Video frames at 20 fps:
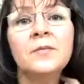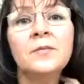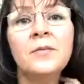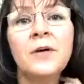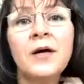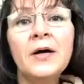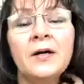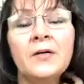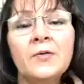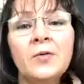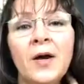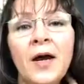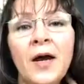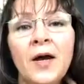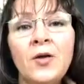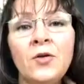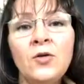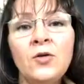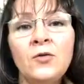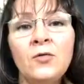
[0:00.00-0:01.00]
But
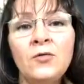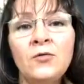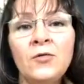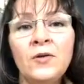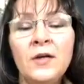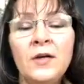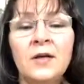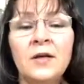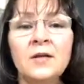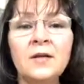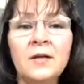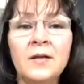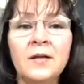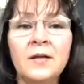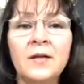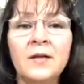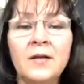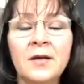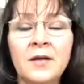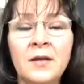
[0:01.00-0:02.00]
how you feel
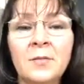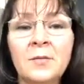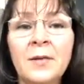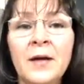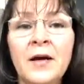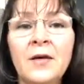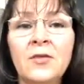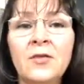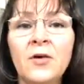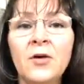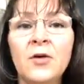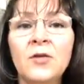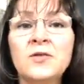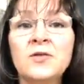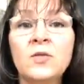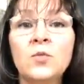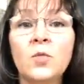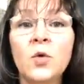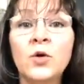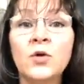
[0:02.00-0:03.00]
and think about those,
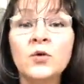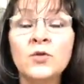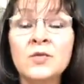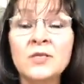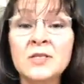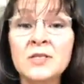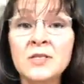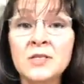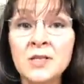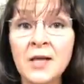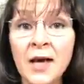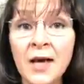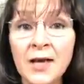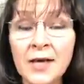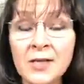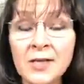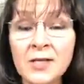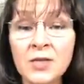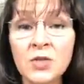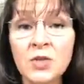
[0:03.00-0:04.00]
and what you
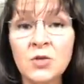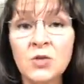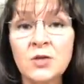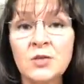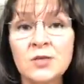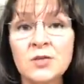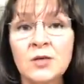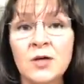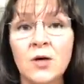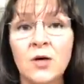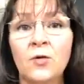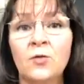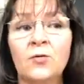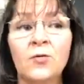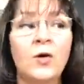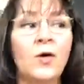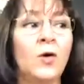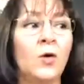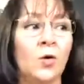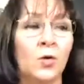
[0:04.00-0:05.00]
say to yourself
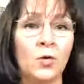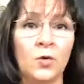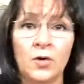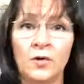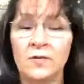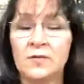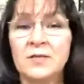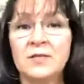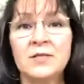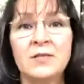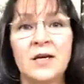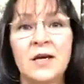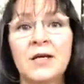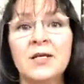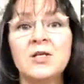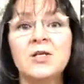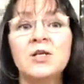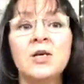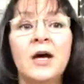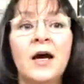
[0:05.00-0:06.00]
or even say
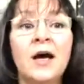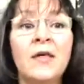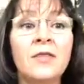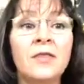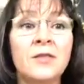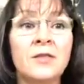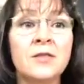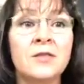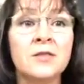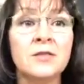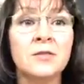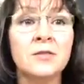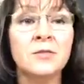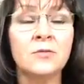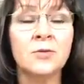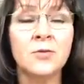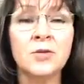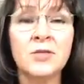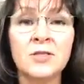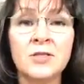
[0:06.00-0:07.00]
to others,
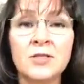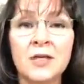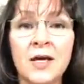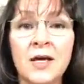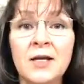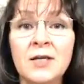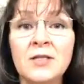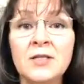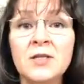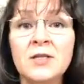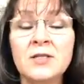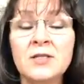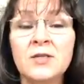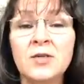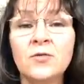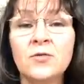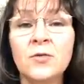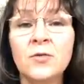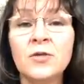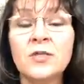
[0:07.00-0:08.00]
what you say to
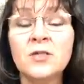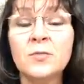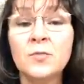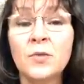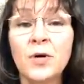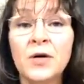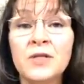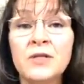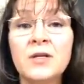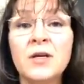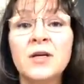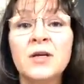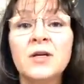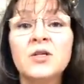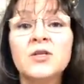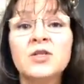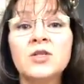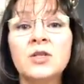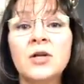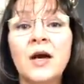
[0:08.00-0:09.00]
yourself or express
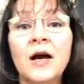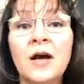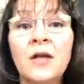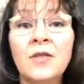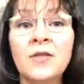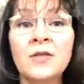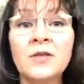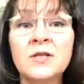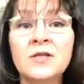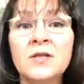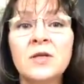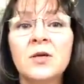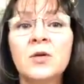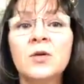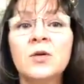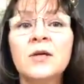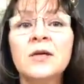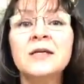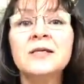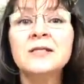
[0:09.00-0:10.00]
to others
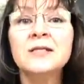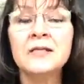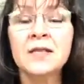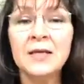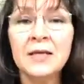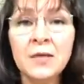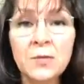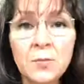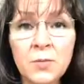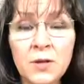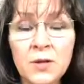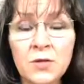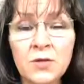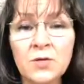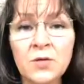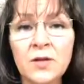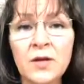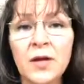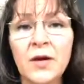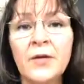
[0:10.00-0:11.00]
is keeping
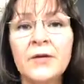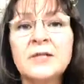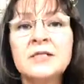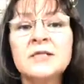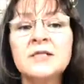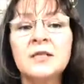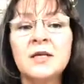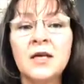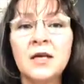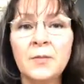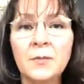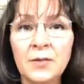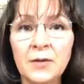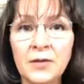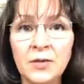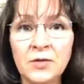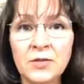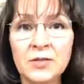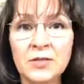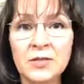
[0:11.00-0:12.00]
you there. It's
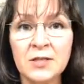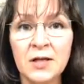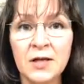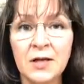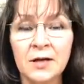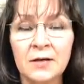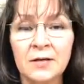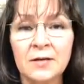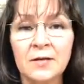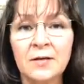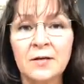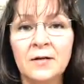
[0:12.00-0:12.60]
keeping you stuck.